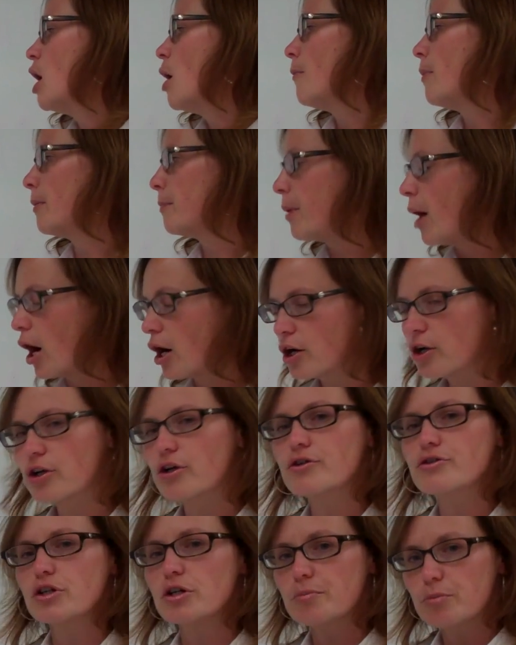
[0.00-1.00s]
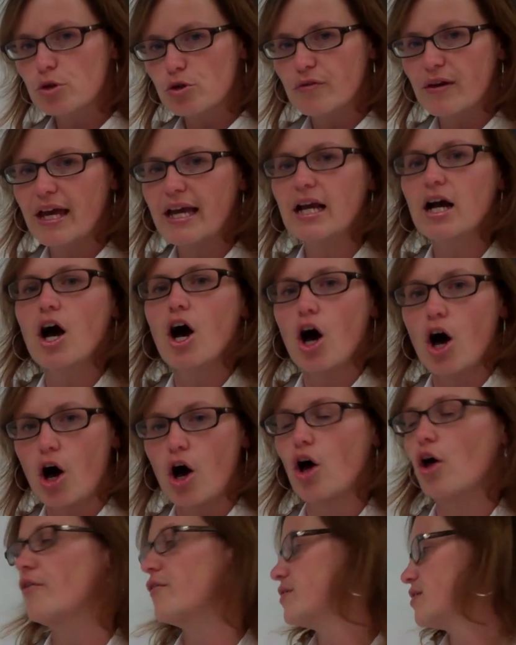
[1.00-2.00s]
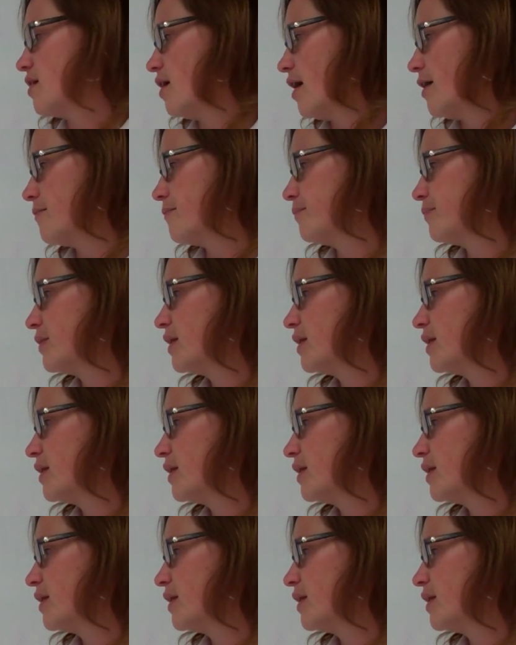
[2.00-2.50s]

But particles are moving all the time.